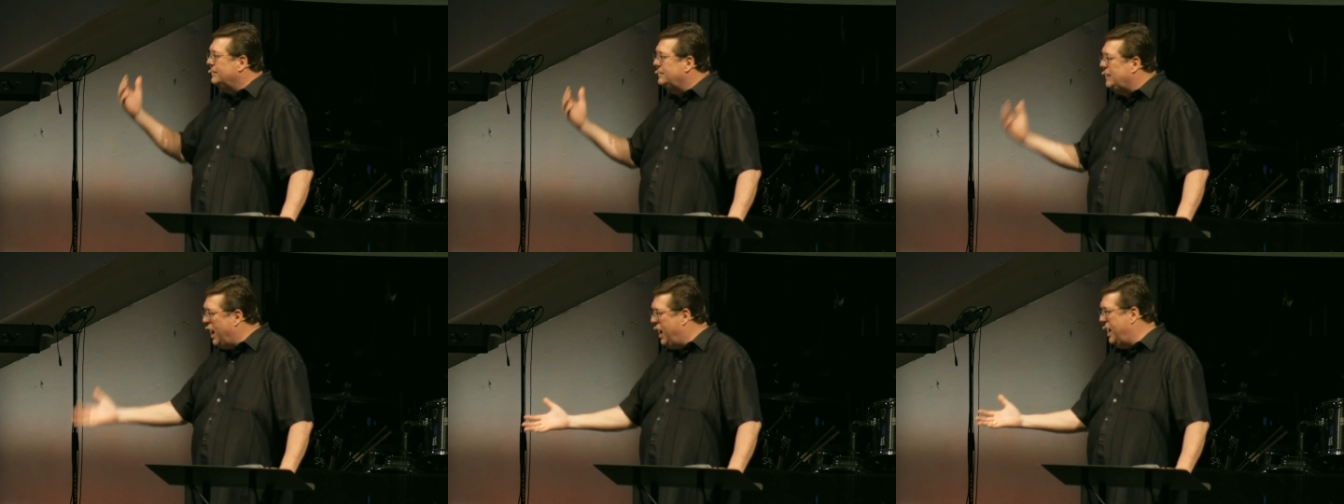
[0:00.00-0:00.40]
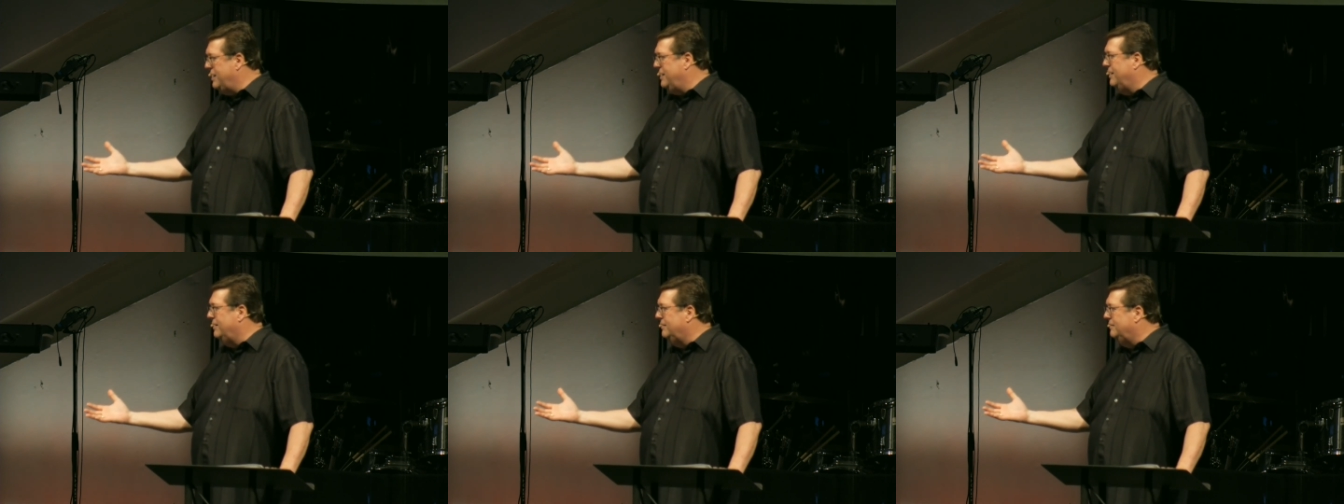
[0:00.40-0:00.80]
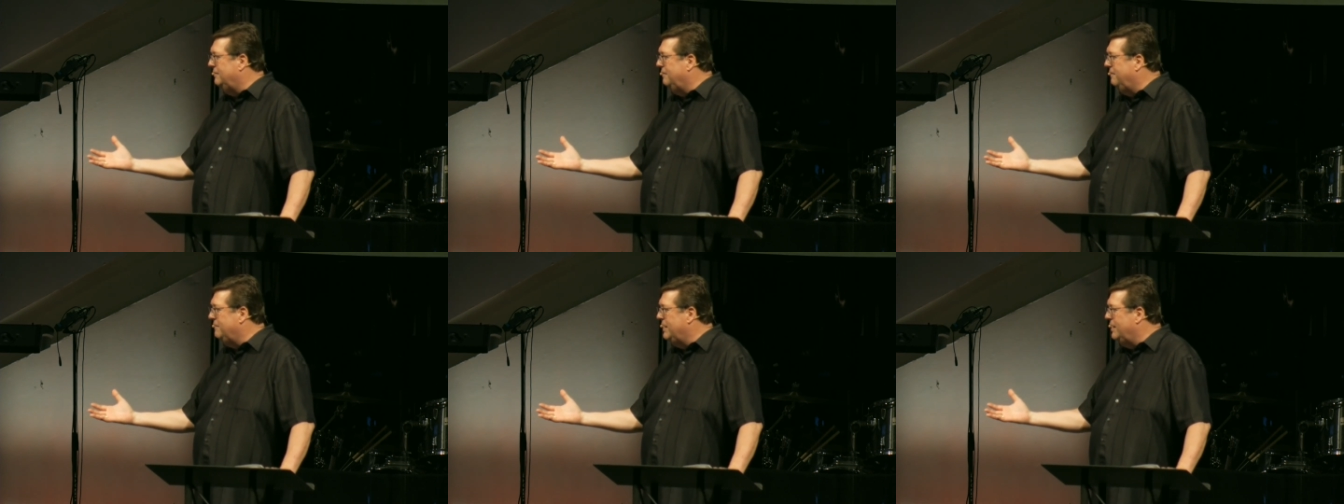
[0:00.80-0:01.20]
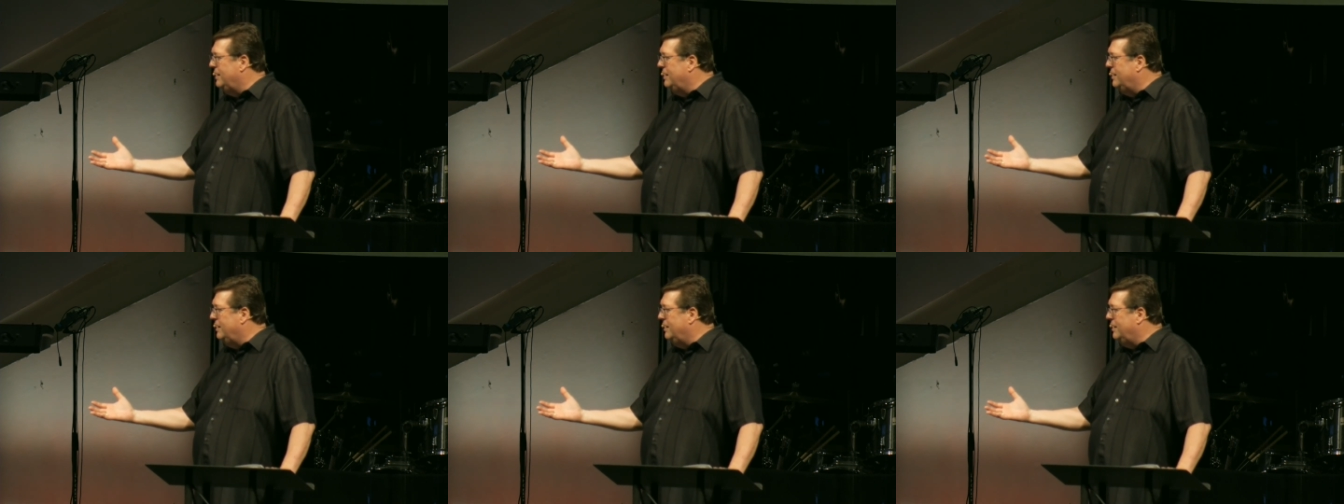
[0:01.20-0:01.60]
God?
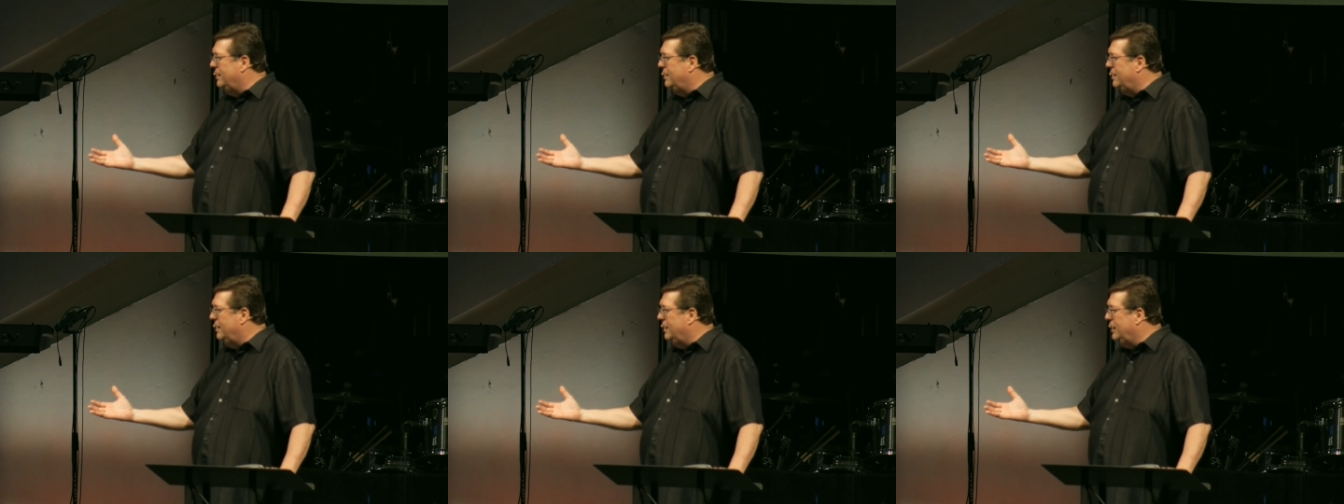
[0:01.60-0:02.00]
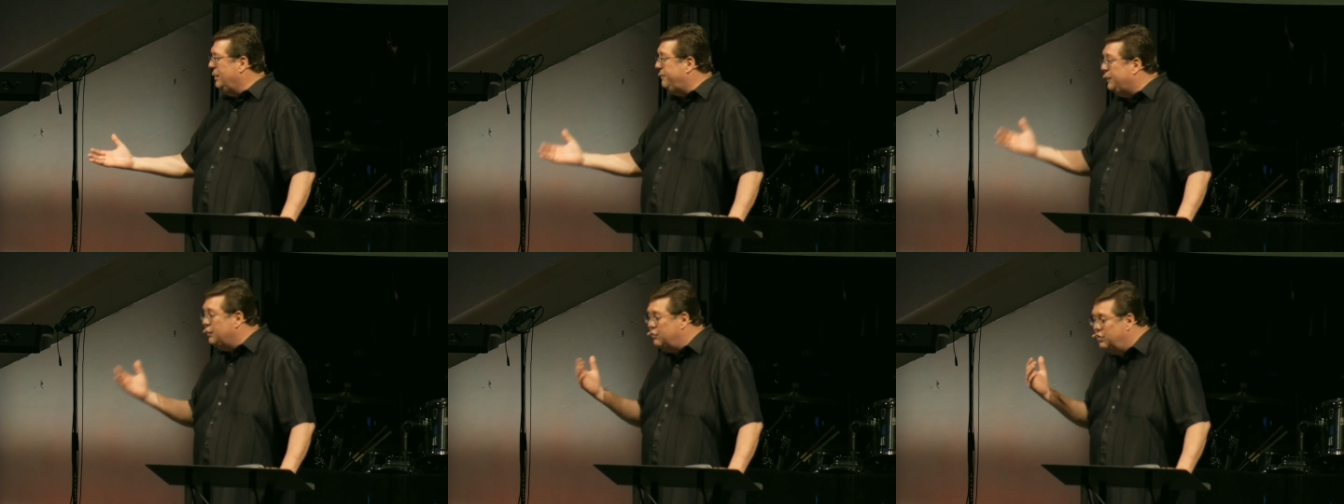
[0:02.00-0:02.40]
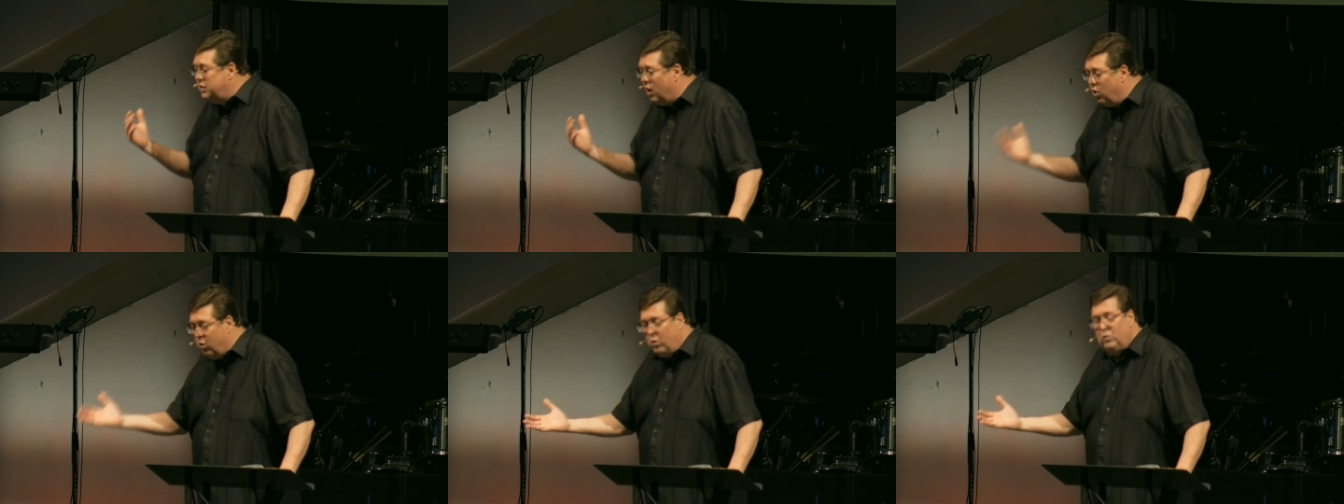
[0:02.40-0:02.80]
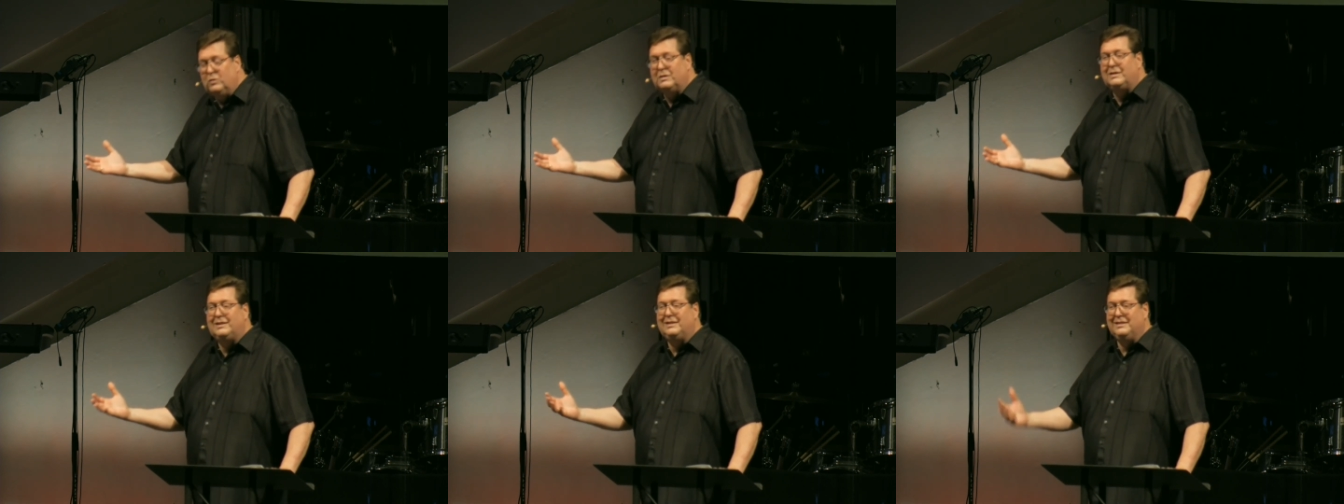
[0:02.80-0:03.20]
If you
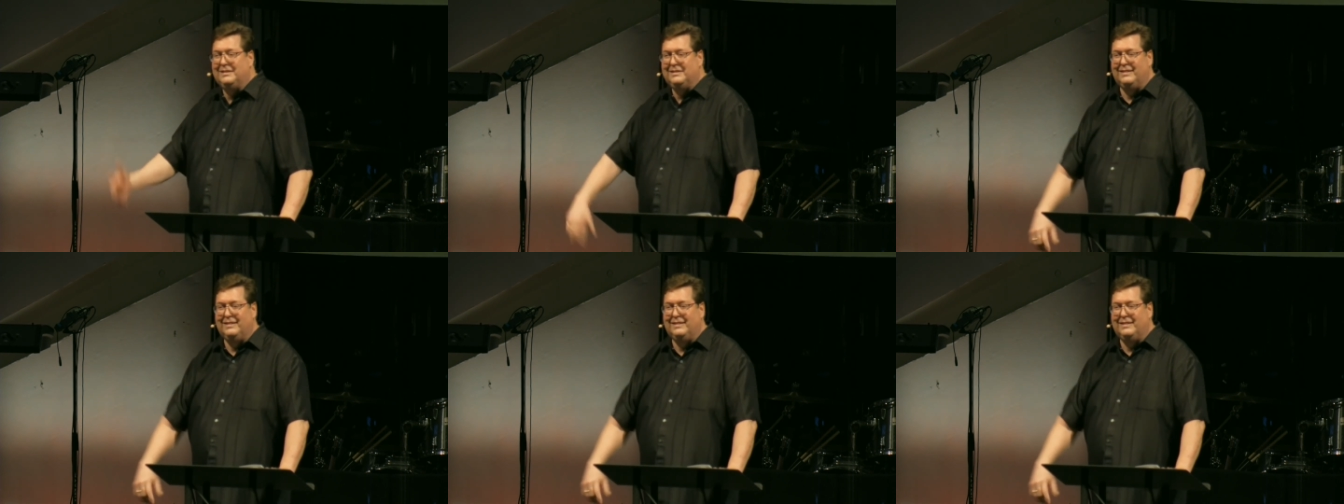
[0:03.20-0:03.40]
don't,